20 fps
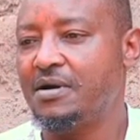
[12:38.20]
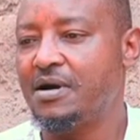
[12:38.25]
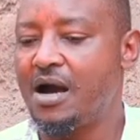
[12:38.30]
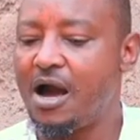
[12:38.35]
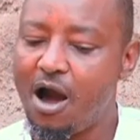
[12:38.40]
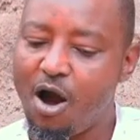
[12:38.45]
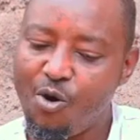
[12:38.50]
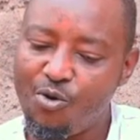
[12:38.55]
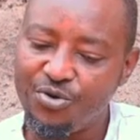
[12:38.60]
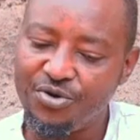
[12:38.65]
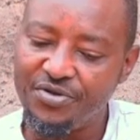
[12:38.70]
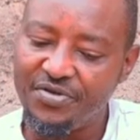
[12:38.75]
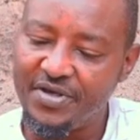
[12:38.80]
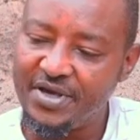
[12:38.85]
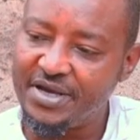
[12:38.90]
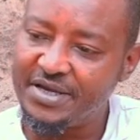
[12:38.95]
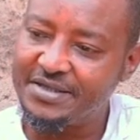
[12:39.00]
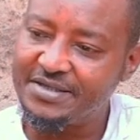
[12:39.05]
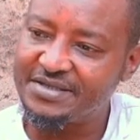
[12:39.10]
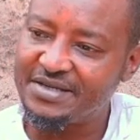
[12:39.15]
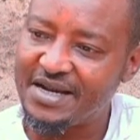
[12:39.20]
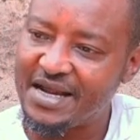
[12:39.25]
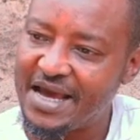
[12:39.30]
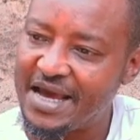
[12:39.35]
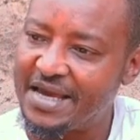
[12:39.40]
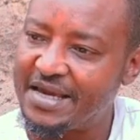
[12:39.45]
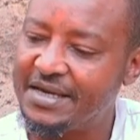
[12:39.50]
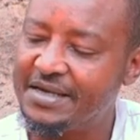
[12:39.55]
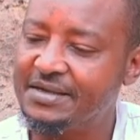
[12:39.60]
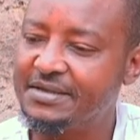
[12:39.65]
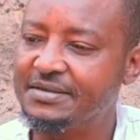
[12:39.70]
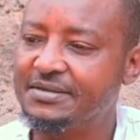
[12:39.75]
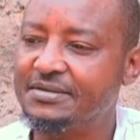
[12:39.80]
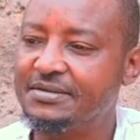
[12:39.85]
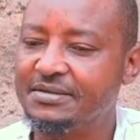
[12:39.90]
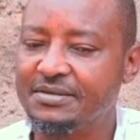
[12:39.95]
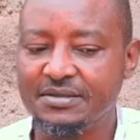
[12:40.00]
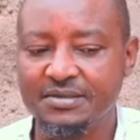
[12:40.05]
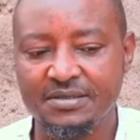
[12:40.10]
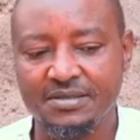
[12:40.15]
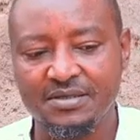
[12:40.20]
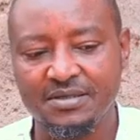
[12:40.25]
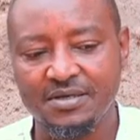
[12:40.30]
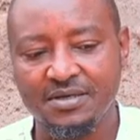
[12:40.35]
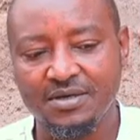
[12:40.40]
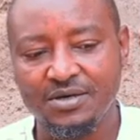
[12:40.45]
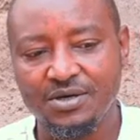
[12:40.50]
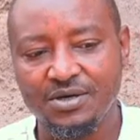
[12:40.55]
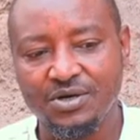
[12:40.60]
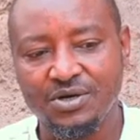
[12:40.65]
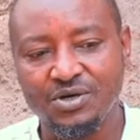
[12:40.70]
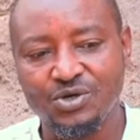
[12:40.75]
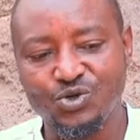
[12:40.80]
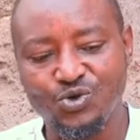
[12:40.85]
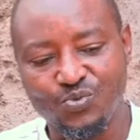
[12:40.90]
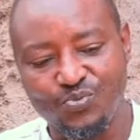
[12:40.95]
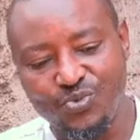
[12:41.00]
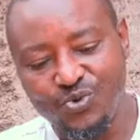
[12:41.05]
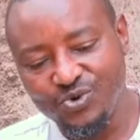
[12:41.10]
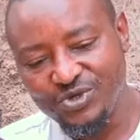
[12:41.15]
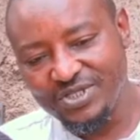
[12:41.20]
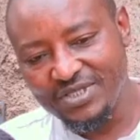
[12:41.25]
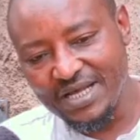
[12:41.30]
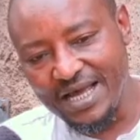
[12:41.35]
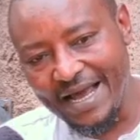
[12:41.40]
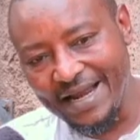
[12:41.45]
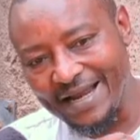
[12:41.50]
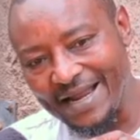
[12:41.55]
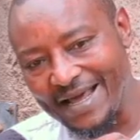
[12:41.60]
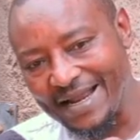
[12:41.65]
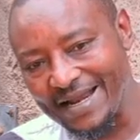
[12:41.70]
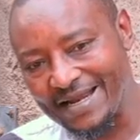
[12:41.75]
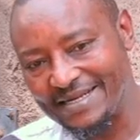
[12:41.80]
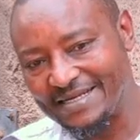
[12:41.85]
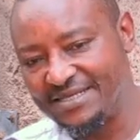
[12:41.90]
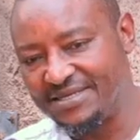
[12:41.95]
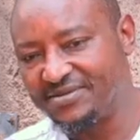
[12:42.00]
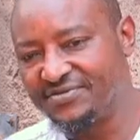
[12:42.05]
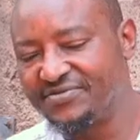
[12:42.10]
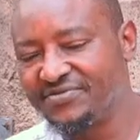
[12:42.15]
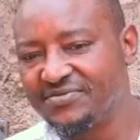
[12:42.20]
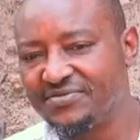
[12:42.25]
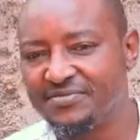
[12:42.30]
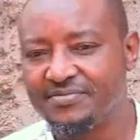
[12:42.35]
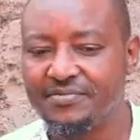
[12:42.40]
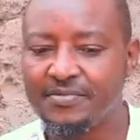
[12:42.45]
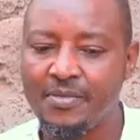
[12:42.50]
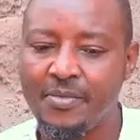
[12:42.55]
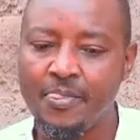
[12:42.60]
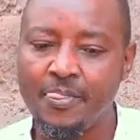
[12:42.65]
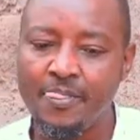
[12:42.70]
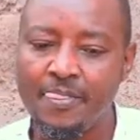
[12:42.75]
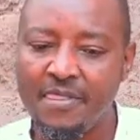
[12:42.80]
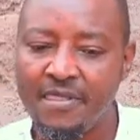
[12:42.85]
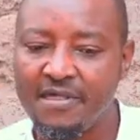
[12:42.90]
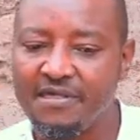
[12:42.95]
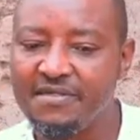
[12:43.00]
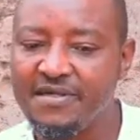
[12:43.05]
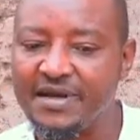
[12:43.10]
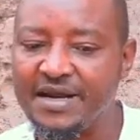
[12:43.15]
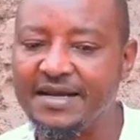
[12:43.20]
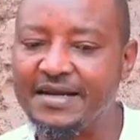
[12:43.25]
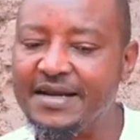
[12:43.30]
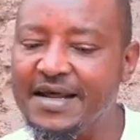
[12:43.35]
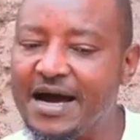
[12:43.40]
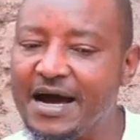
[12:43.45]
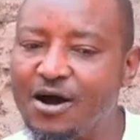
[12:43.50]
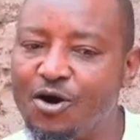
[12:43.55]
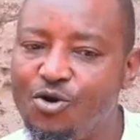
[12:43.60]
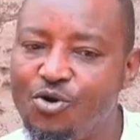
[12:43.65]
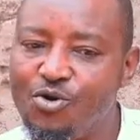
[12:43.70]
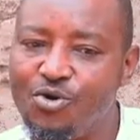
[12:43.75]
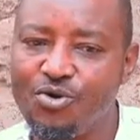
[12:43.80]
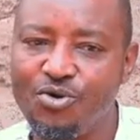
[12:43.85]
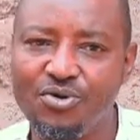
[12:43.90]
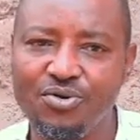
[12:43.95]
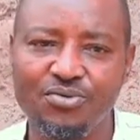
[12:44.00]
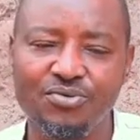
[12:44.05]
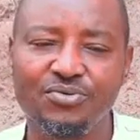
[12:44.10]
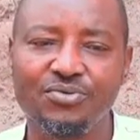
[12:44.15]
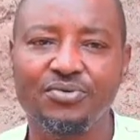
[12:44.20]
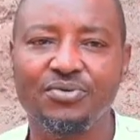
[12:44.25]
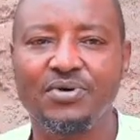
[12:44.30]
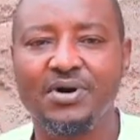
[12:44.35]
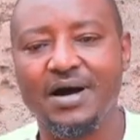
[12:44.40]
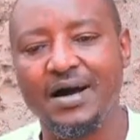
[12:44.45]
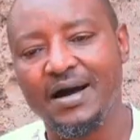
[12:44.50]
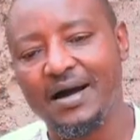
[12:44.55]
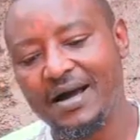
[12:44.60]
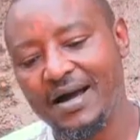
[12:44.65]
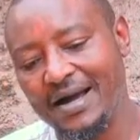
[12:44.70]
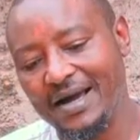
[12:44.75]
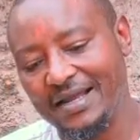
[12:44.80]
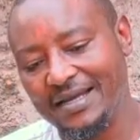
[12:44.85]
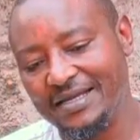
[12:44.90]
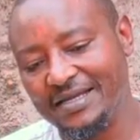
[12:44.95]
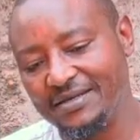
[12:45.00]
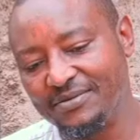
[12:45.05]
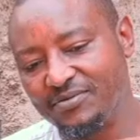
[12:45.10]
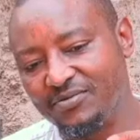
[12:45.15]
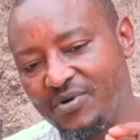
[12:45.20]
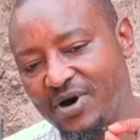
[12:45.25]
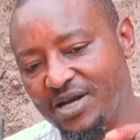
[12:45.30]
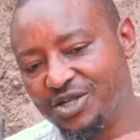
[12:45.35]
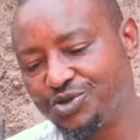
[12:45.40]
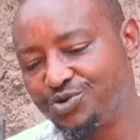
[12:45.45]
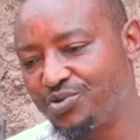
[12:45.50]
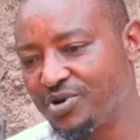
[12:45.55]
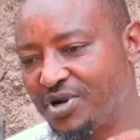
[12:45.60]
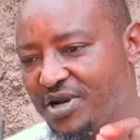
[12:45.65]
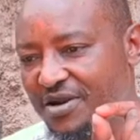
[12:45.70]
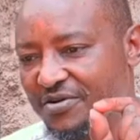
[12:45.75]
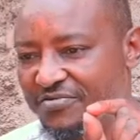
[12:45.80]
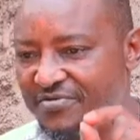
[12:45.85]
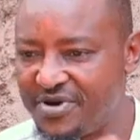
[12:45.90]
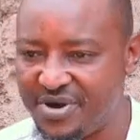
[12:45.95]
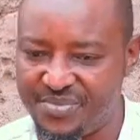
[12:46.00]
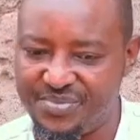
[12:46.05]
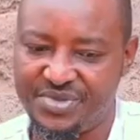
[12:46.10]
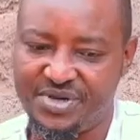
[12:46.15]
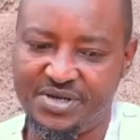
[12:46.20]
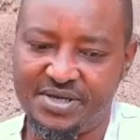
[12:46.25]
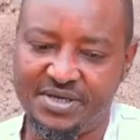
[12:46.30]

How do they try to push a narrative that Danko aliwachwa na family,